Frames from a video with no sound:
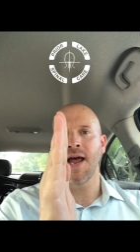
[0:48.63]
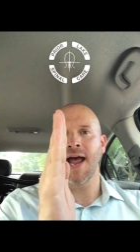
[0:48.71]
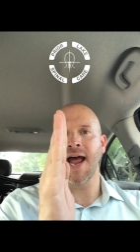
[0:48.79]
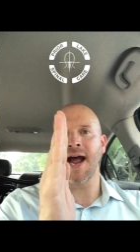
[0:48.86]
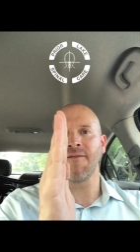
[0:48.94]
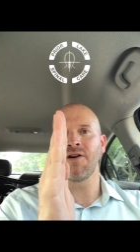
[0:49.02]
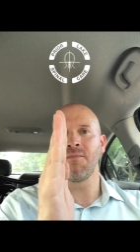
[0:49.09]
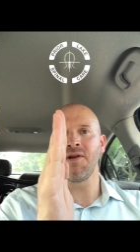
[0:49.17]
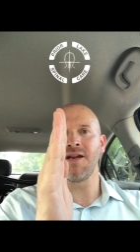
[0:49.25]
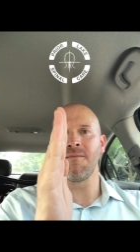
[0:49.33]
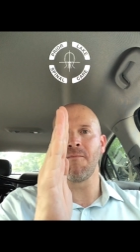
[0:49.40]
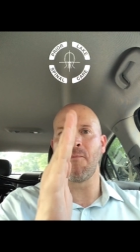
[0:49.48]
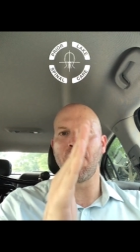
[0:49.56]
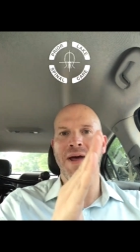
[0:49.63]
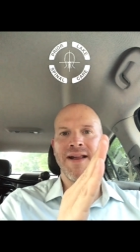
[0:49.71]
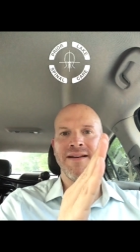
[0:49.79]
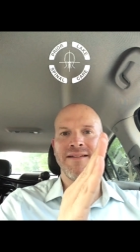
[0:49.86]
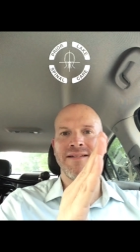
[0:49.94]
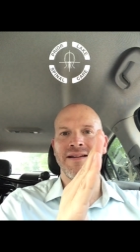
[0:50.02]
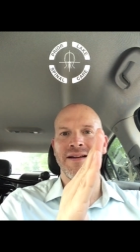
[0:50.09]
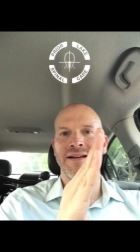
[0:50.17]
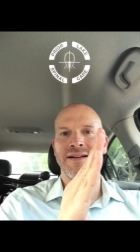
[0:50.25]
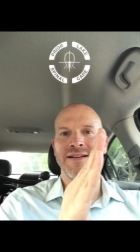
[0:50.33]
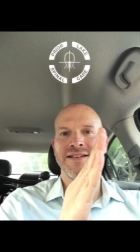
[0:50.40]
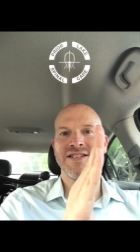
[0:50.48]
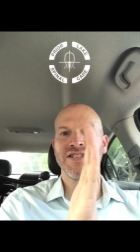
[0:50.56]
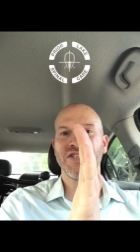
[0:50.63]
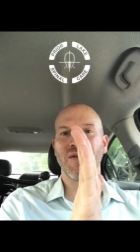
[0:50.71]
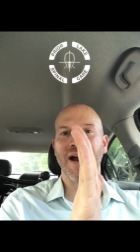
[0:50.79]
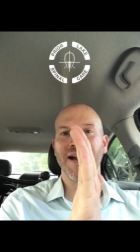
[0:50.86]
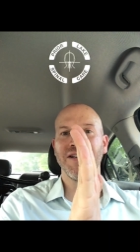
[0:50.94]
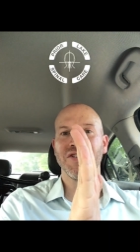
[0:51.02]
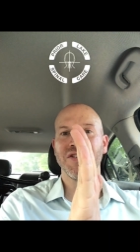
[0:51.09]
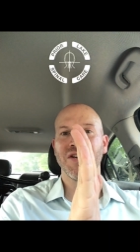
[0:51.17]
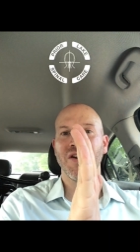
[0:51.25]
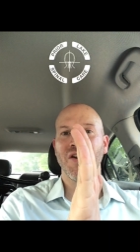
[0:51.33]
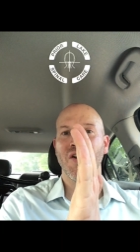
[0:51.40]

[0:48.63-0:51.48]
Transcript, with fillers: after being bent, stretched,